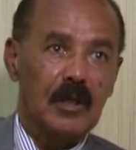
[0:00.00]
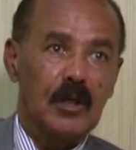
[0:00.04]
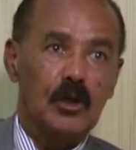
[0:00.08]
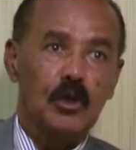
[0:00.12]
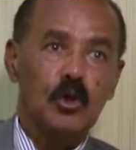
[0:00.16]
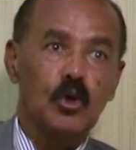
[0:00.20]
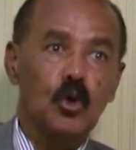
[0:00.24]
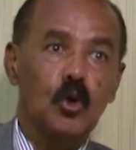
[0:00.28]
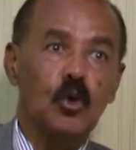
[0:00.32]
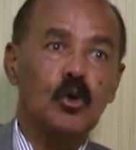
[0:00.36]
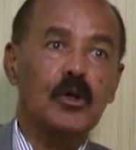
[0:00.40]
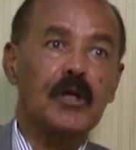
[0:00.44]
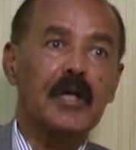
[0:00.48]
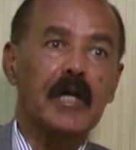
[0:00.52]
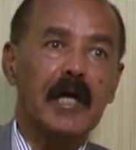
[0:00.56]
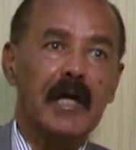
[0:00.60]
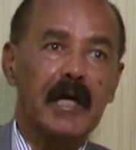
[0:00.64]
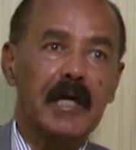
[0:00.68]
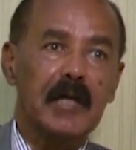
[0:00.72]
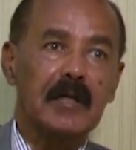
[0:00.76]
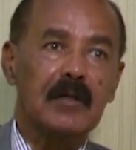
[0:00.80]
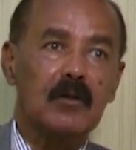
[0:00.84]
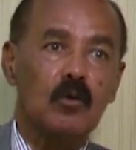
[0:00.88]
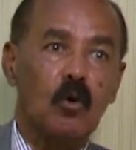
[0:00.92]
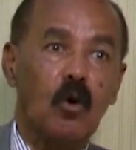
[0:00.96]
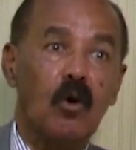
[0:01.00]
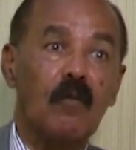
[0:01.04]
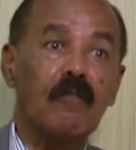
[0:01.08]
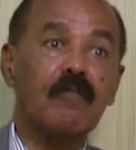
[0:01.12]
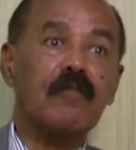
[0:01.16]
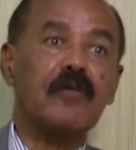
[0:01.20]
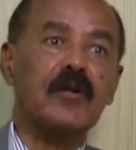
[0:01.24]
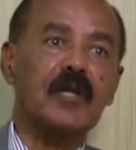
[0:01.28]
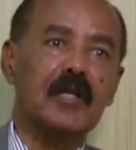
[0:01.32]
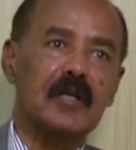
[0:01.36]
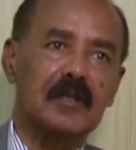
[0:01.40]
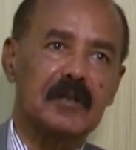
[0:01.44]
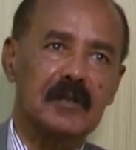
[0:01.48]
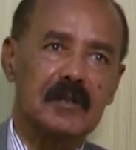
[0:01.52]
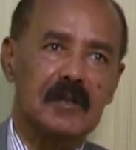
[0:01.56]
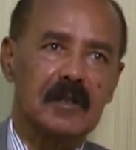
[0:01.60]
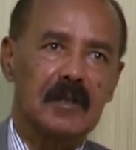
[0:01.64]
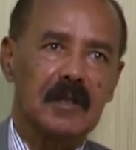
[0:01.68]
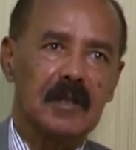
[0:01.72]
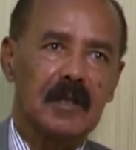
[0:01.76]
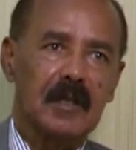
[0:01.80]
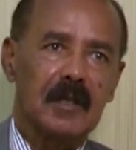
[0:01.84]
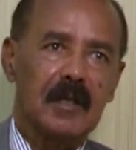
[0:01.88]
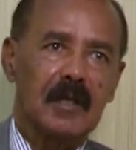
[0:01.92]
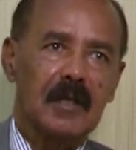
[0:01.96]
You create conflicts.
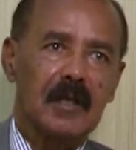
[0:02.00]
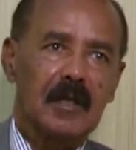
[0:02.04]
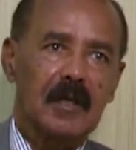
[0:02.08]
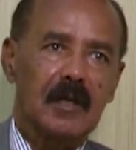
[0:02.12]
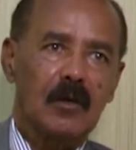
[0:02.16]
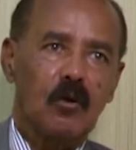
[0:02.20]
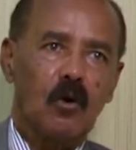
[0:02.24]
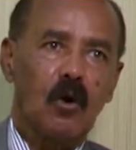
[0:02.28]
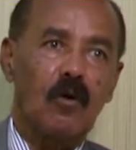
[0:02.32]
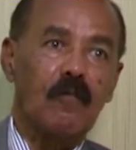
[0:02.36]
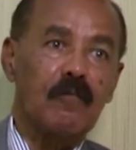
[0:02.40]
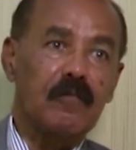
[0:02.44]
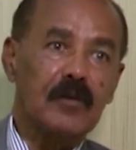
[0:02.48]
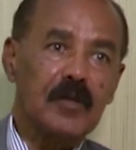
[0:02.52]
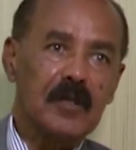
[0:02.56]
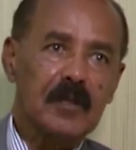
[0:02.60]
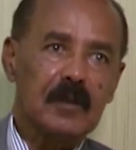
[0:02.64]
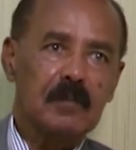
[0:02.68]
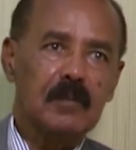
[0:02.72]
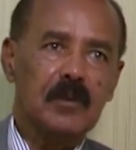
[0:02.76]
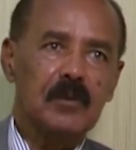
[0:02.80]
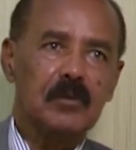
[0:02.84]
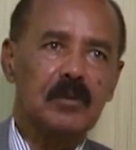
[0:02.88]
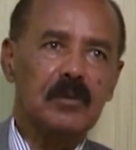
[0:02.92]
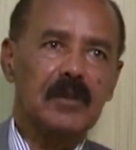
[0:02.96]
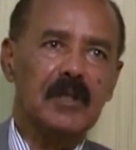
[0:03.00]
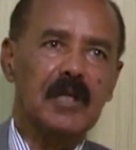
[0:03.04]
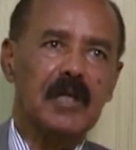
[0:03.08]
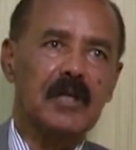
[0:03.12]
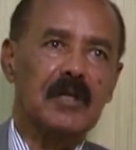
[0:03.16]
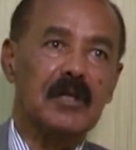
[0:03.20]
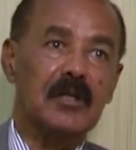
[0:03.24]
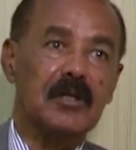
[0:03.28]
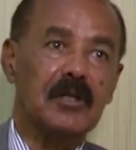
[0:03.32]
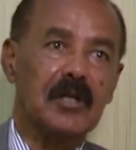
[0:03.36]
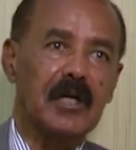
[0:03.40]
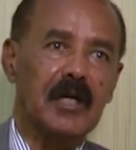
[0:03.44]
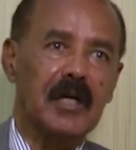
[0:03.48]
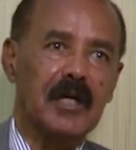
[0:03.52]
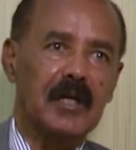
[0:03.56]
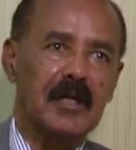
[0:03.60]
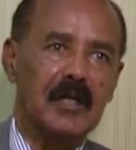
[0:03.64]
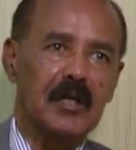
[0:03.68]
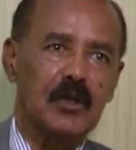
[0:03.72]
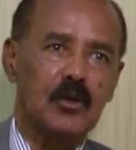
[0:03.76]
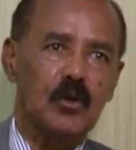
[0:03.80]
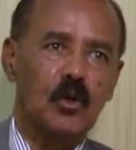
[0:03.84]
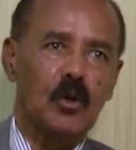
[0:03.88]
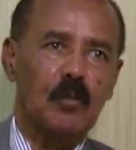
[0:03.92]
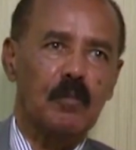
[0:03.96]
Conflict between Eritrea and
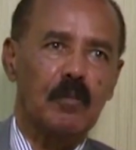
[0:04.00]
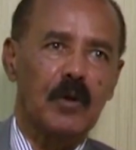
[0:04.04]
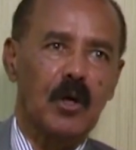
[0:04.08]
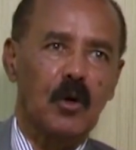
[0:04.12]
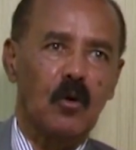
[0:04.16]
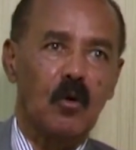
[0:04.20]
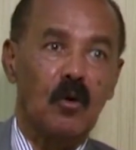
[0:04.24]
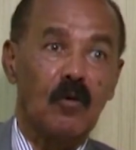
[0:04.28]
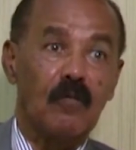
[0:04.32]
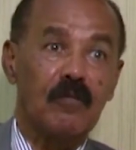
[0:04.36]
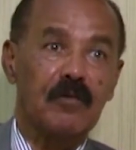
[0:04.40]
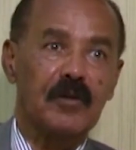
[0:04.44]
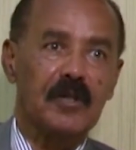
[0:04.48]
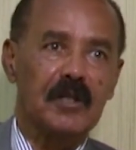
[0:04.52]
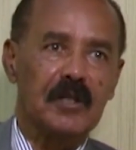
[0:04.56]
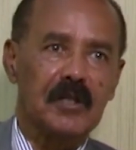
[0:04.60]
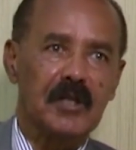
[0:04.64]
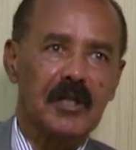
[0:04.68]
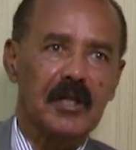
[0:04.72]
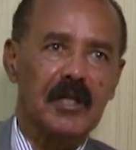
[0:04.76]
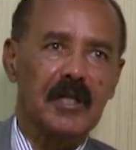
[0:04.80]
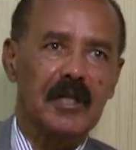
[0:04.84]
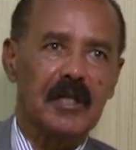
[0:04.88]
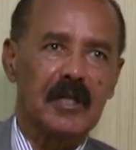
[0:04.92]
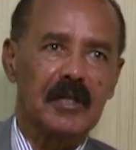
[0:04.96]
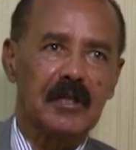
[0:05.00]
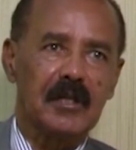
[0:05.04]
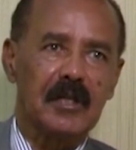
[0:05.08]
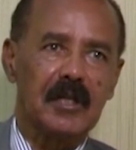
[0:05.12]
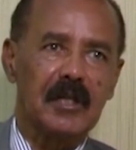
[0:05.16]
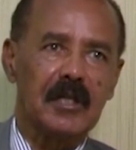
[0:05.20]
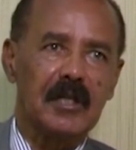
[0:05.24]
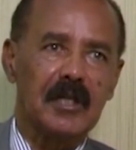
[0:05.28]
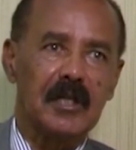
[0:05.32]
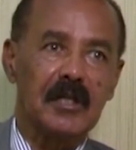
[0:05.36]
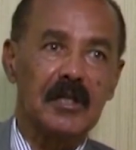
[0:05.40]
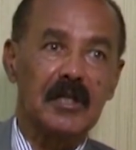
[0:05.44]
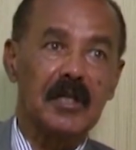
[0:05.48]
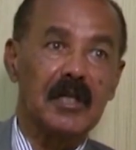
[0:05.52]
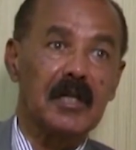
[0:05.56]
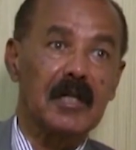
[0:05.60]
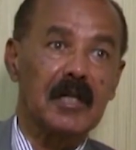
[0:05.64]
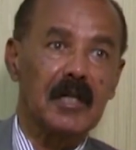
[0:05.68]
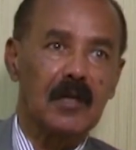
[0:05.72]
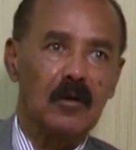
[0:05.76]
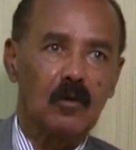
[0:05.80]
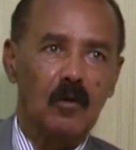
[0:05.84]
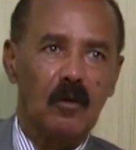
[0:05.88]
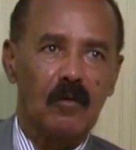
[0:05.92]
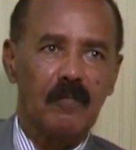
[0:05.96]
Ethiopia, conflict here and there,
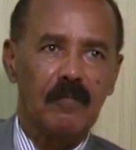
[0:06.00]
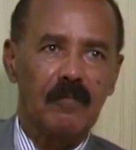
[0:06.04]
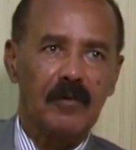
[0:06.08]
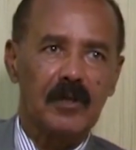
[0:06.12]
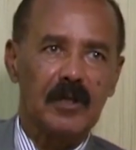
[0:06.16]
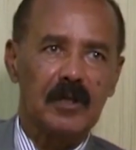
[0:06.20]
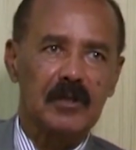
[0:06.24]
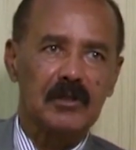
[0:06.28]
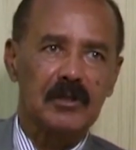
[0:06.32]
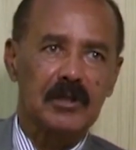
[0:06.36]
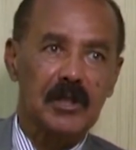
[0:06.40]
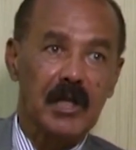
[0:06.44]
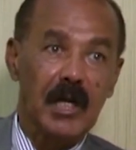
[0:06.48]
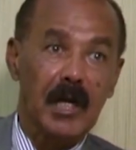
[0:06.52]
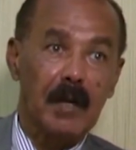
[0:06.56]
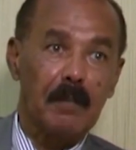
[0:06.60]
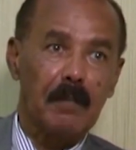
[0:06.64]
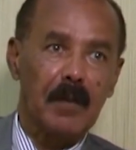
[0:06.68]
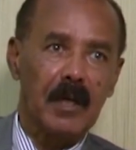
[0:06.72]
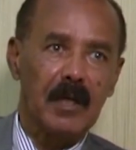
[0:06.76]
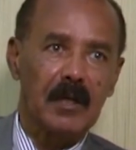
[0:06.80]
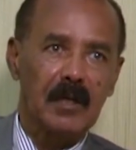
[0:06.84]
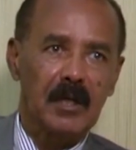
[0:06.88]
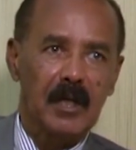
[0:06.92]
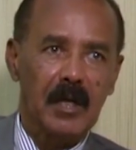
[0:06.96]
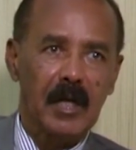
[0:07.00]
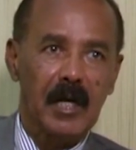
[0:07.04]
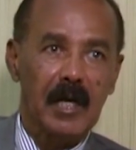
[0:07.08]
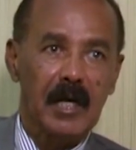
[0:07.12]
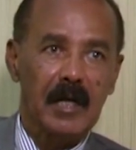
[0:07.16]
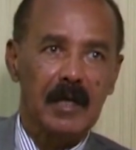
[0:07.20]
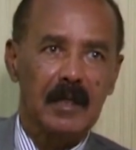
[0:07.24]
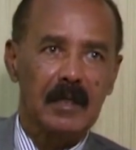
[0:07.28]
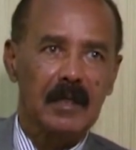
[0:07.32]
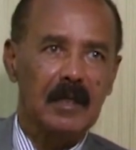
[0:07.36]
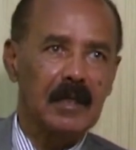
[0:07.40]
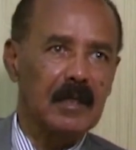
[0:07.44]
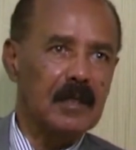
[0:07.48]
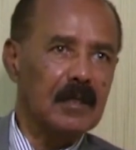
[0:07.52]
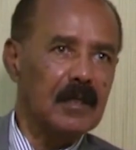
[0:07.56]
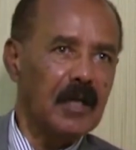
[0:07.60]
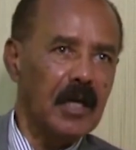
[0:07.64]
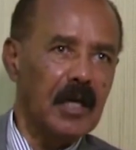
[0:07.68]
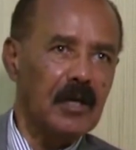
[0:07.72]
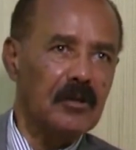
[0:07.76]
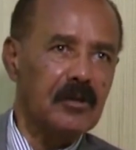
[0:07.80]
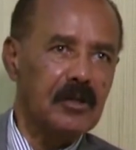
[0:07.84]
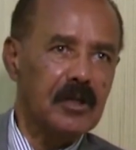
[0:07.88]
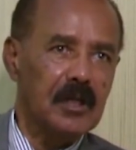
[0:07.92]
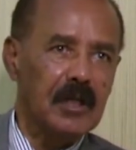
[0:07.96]
internal conflicts, tribal, clan,
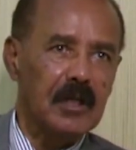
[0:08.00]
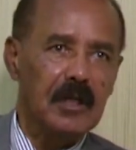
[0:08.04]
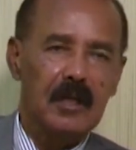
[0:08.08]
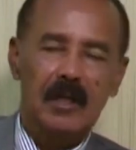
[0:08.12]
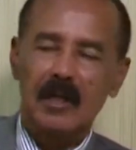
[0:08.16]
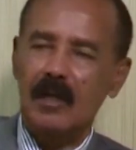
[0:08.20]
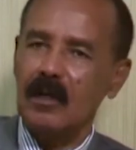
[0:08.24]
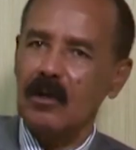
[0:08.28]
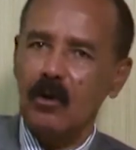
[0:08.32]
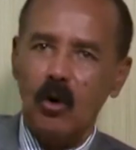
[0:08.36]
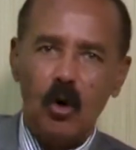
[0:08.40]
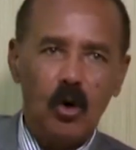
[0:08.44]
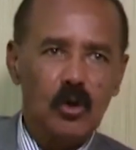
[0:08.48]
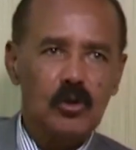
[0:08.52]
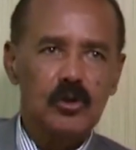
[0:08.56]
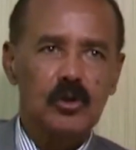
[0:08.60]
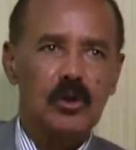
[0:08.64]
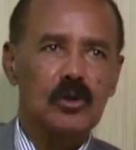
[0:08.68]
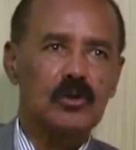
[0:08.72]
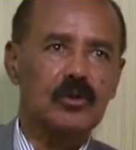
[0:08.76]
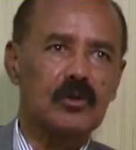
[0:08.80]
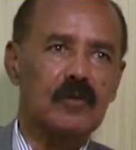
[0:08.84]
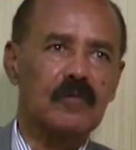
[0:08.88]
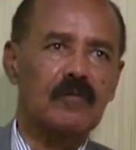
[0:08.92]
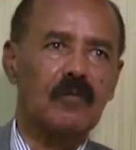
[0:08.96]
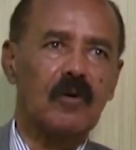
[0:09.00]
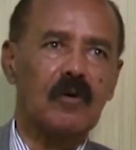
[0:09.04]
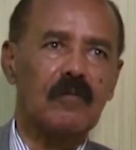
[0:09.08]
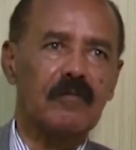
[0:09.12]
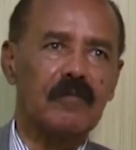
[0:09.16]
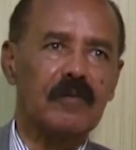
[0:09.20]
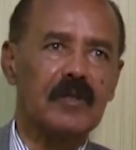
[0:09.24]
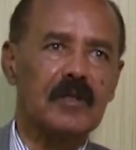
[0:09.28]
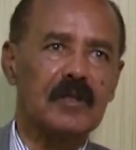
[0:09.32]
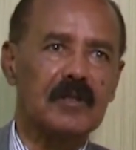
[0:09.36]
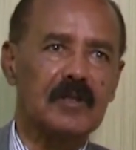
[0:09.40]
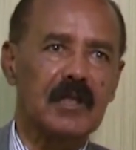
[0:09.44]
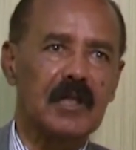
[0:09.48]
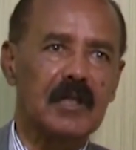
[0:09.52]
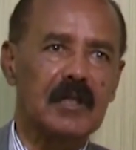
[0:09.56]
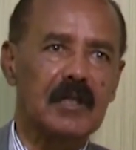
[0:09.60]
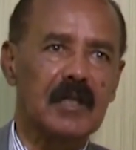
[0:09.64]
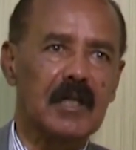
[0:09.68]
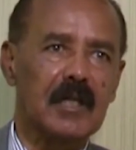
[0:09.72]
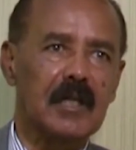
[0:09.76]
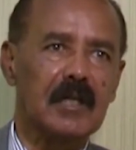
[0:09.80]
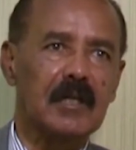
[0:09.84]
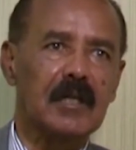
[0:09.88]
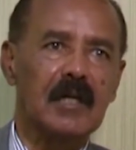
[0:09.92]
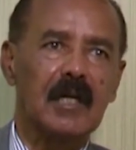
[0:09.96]
ethnic, all sorts of conflicts are
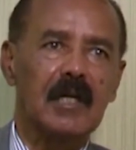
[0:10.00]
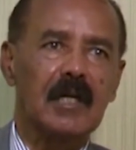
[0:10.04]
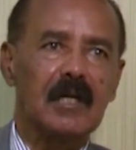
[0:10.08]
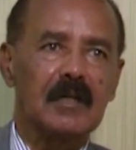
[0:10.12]
there.